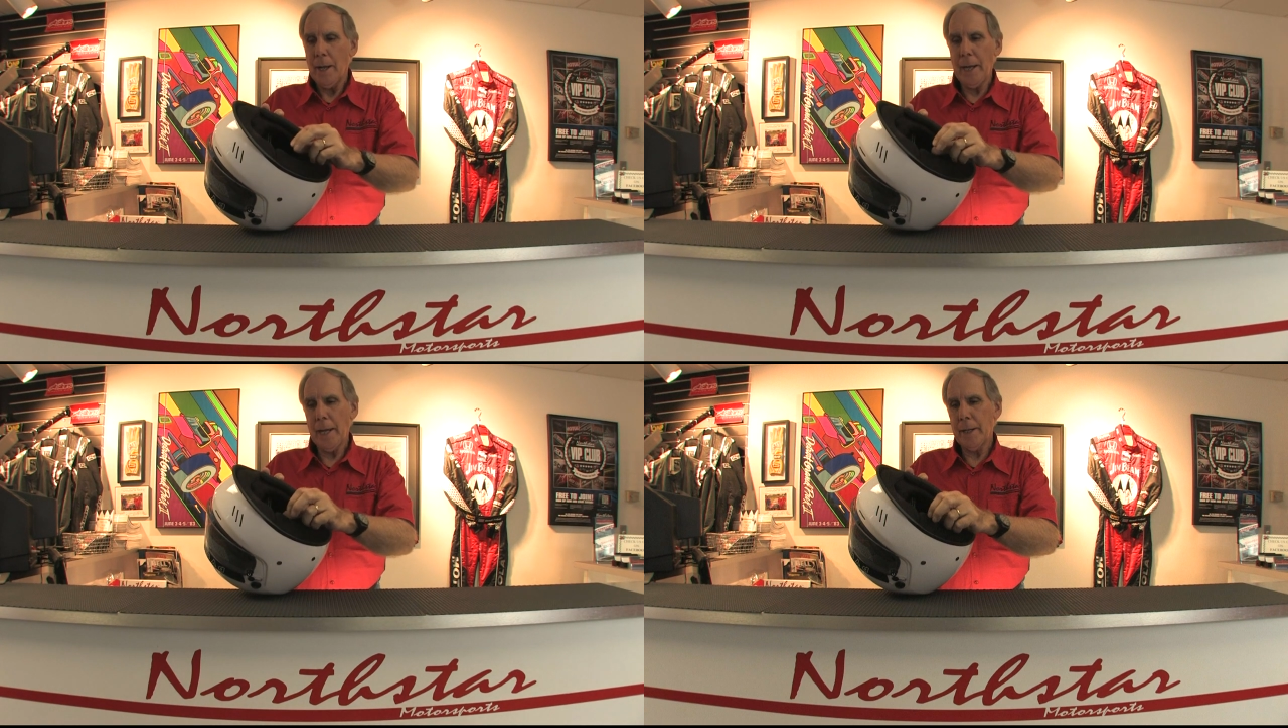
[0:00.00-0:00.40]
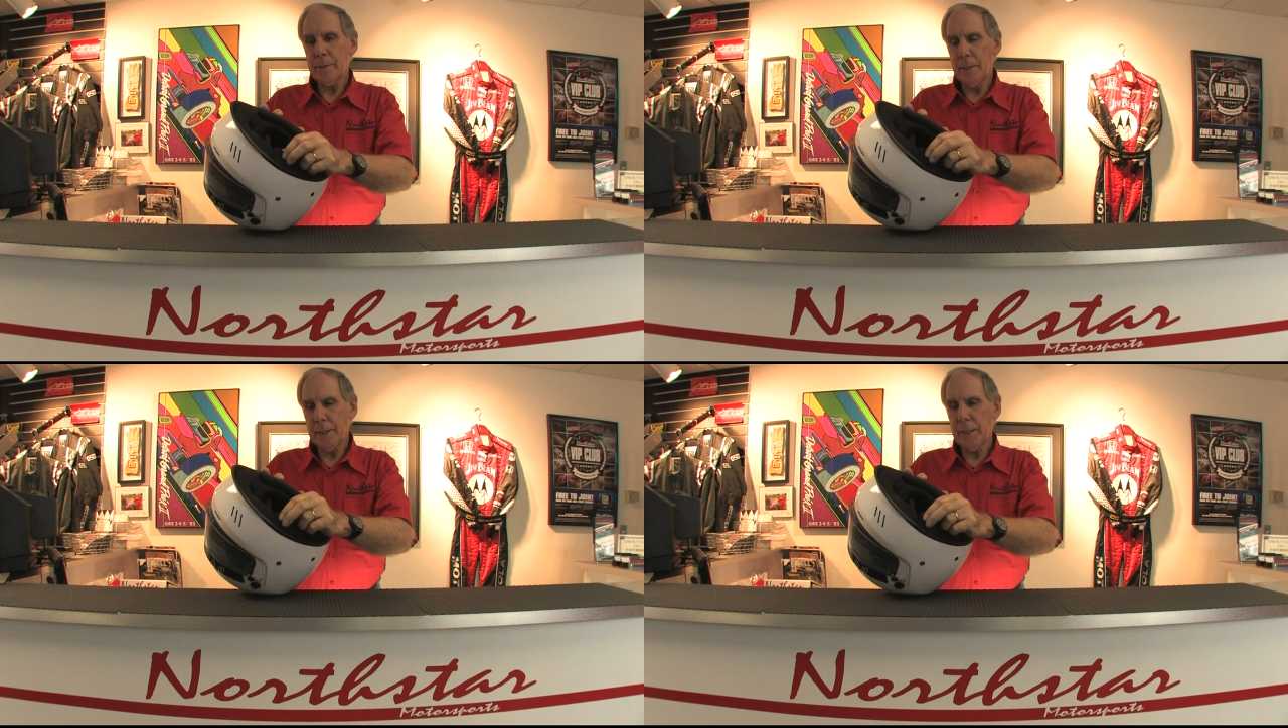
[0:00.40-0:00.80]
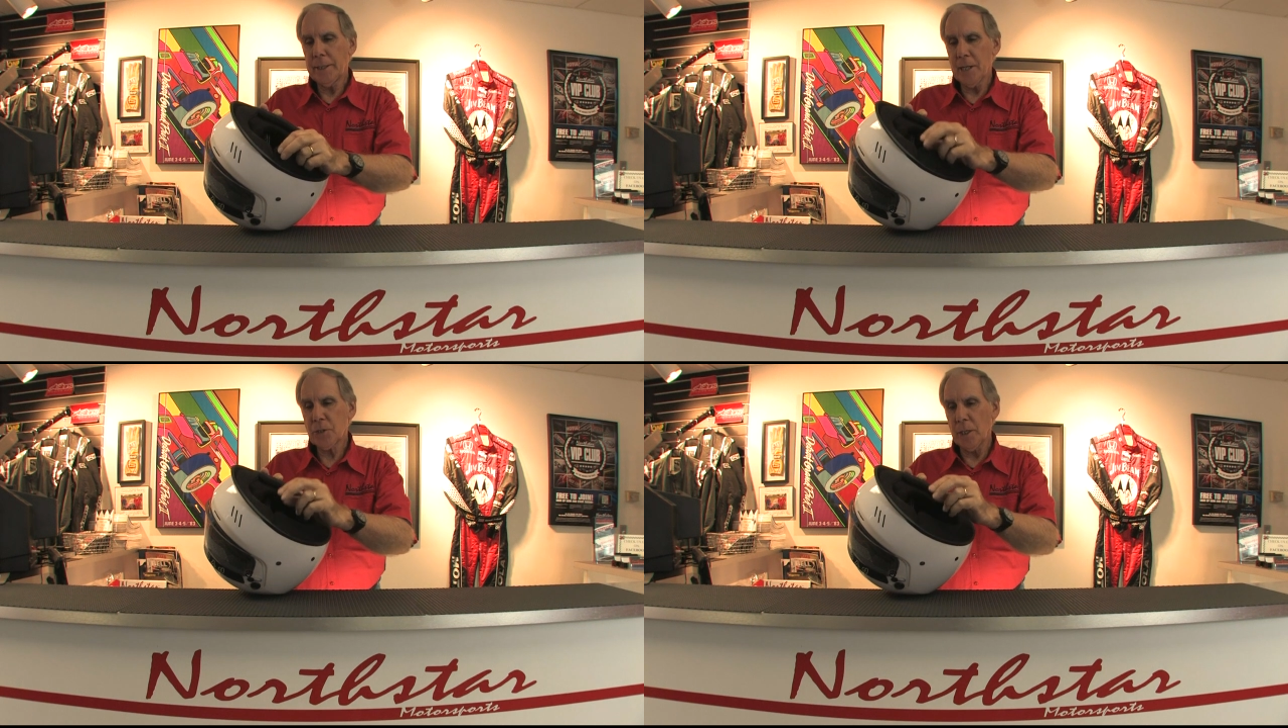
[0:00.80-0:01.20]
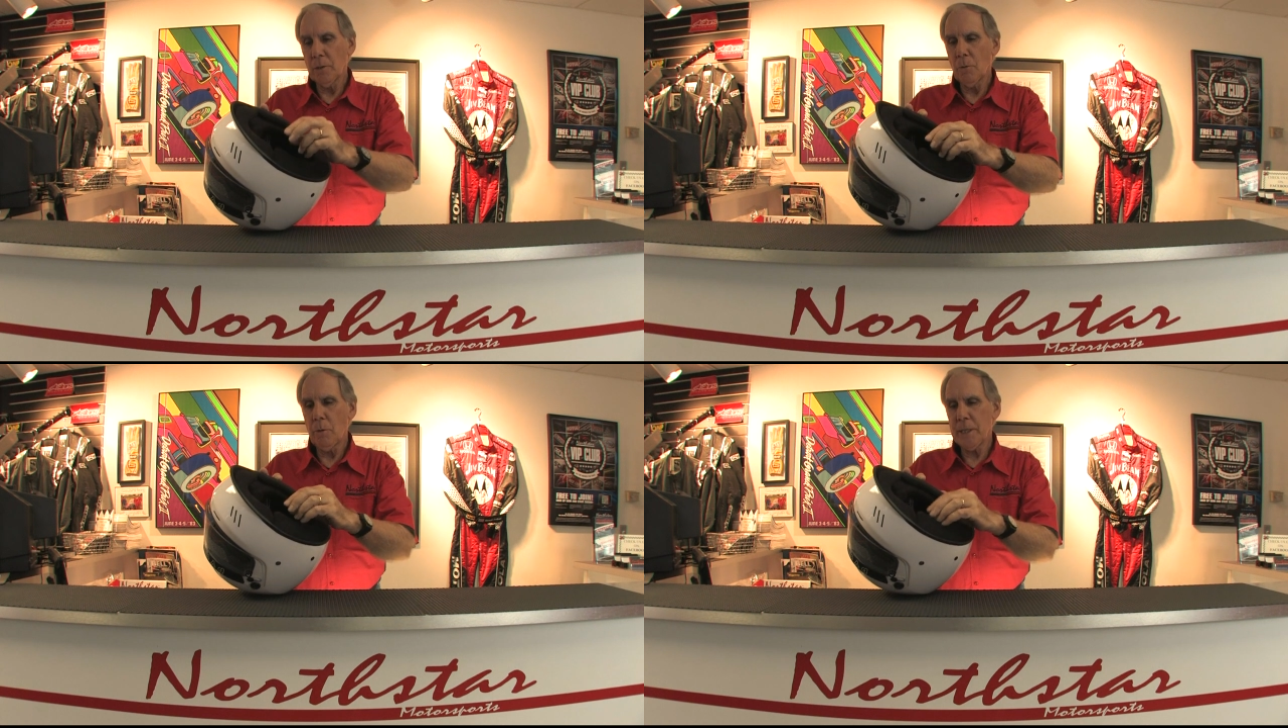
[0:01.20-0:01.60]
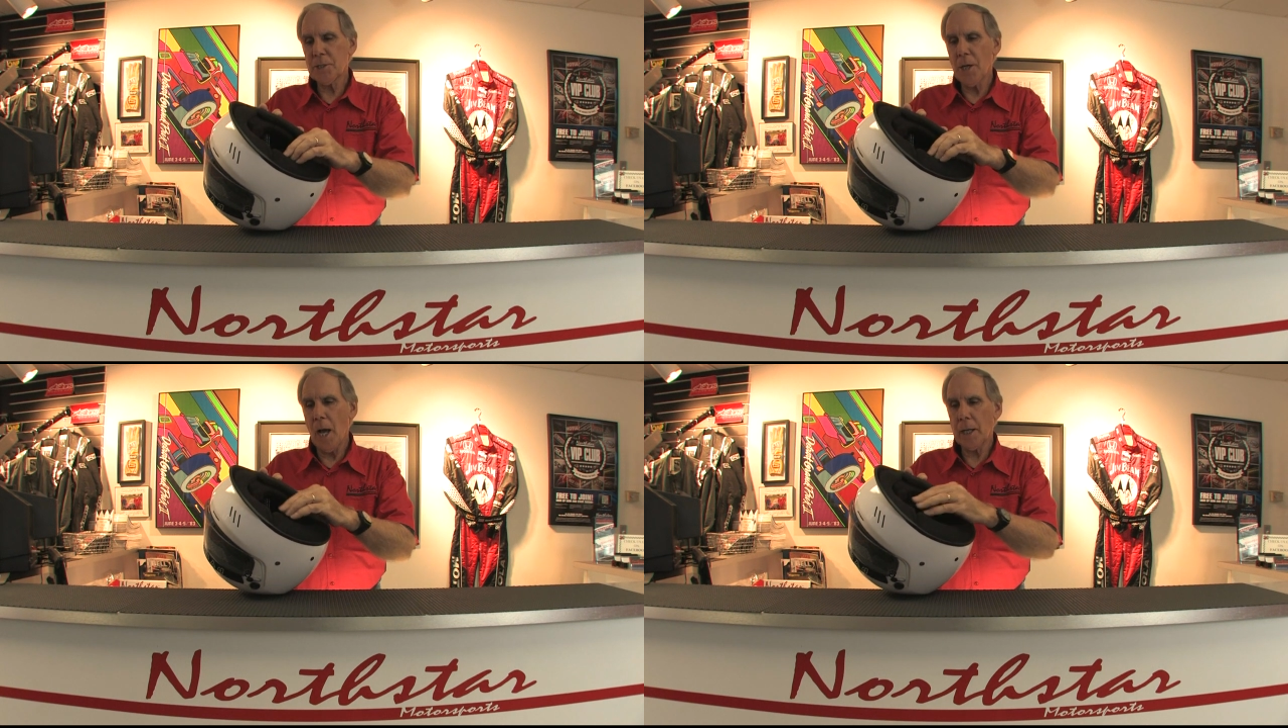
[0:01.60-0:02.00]
And in addition, we
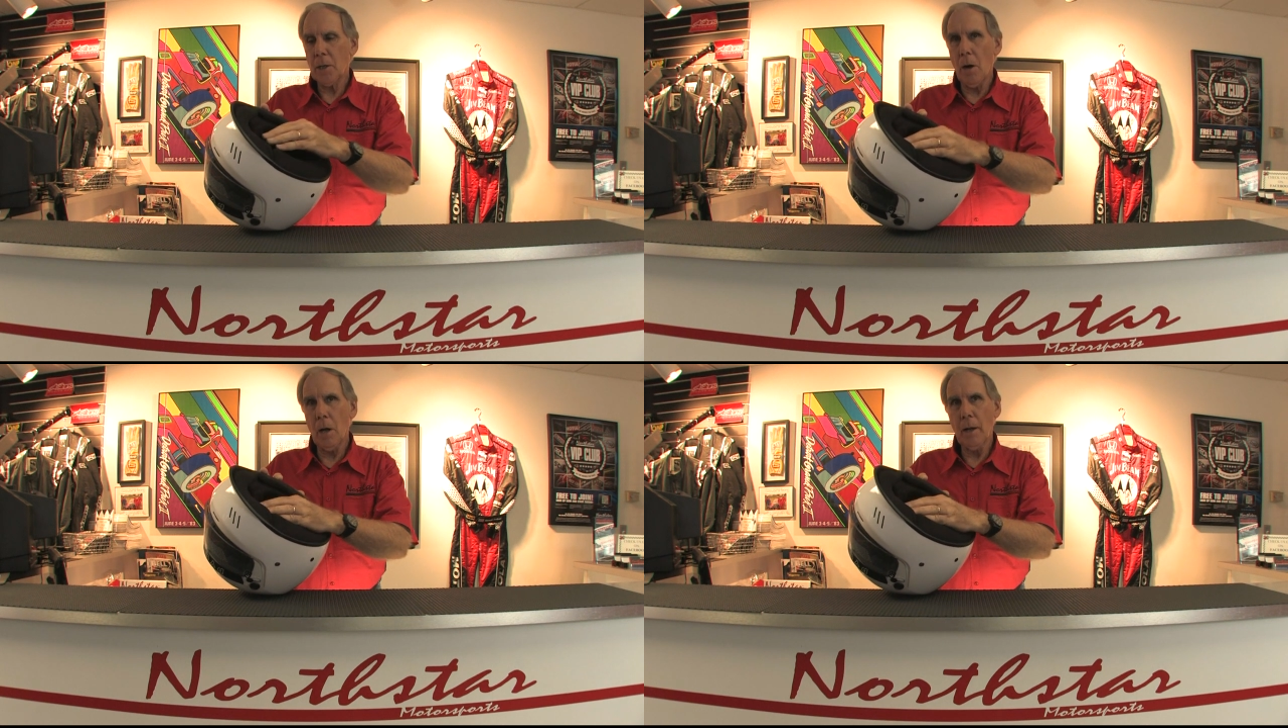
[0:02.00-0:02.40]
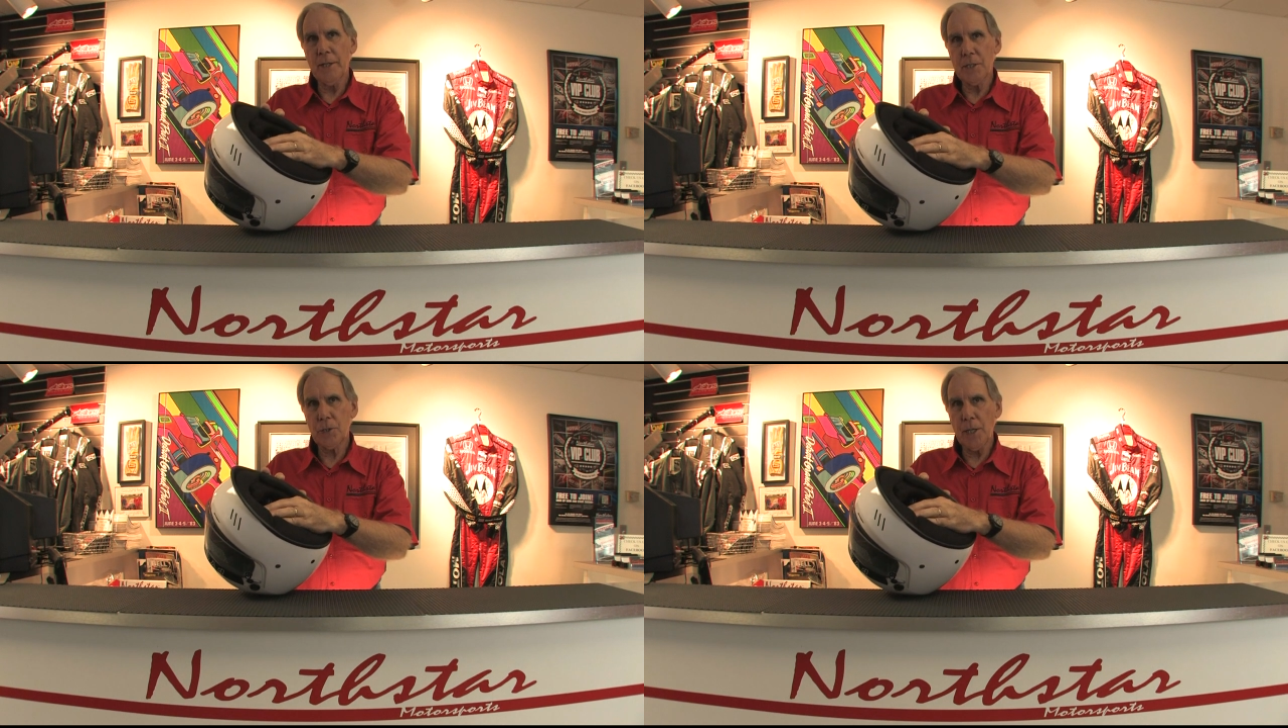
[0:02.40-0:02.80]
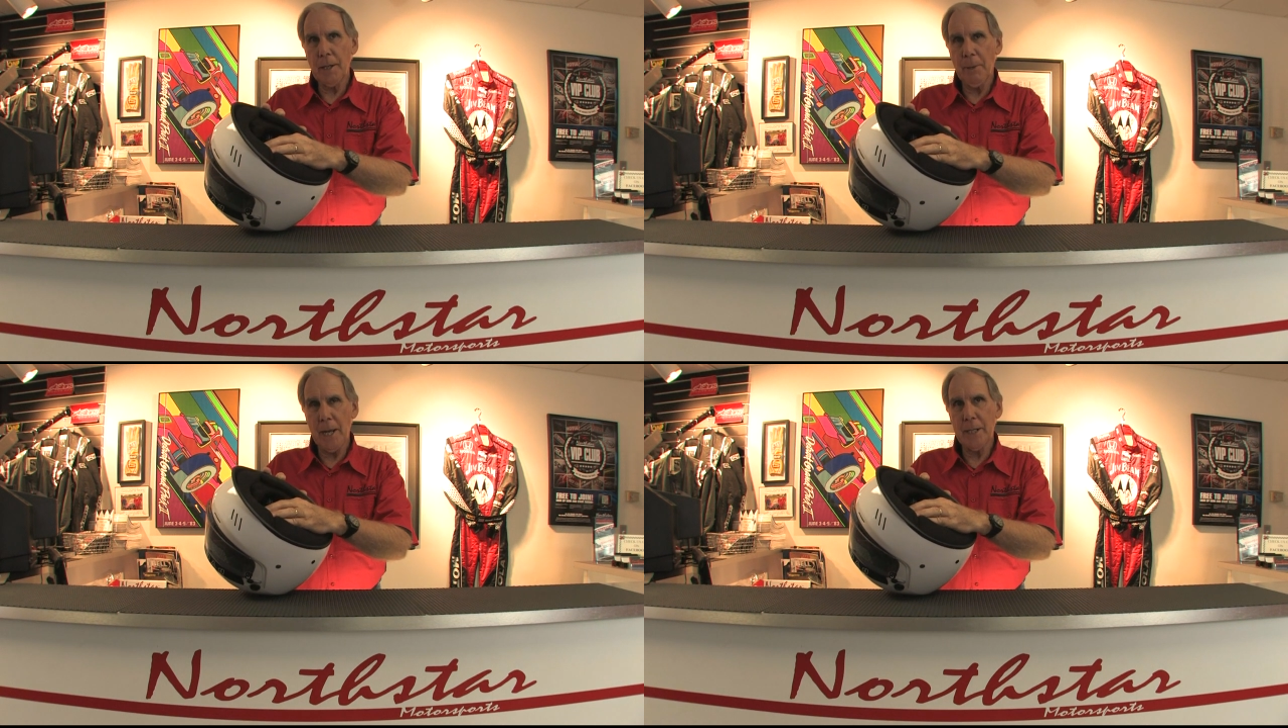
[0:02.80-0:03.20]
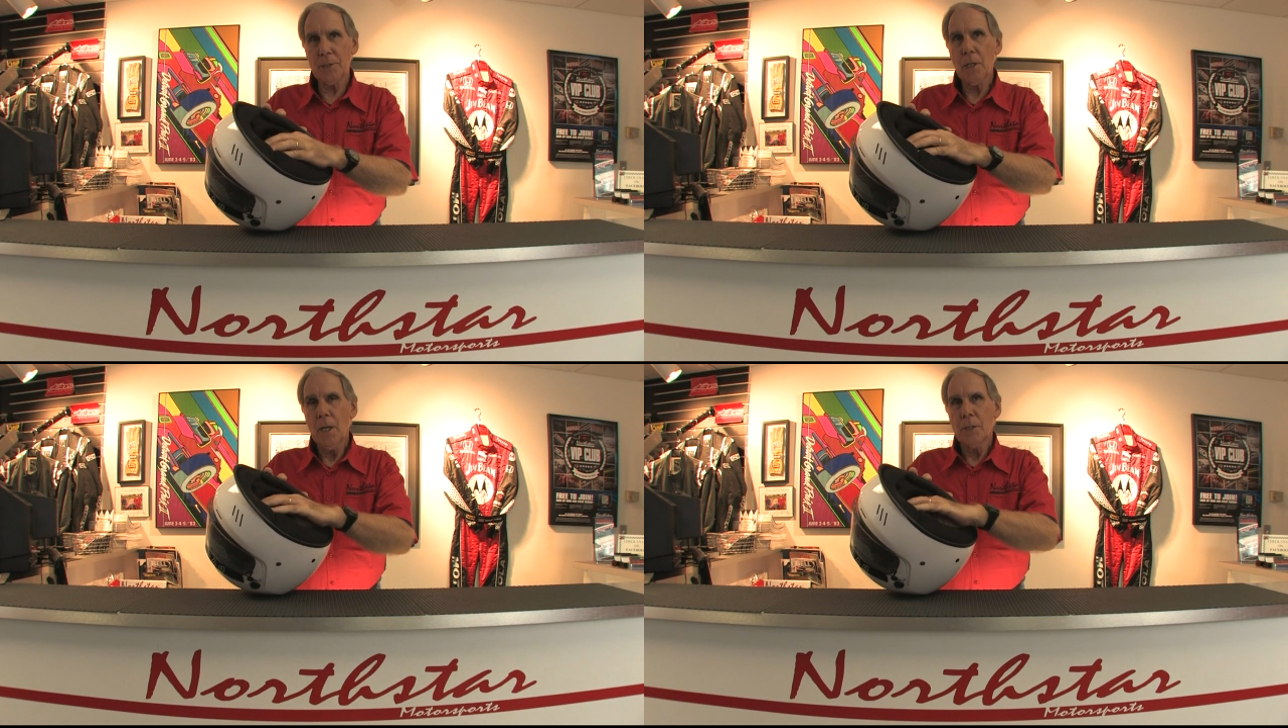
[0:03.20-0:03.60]
stock all of these cheek pads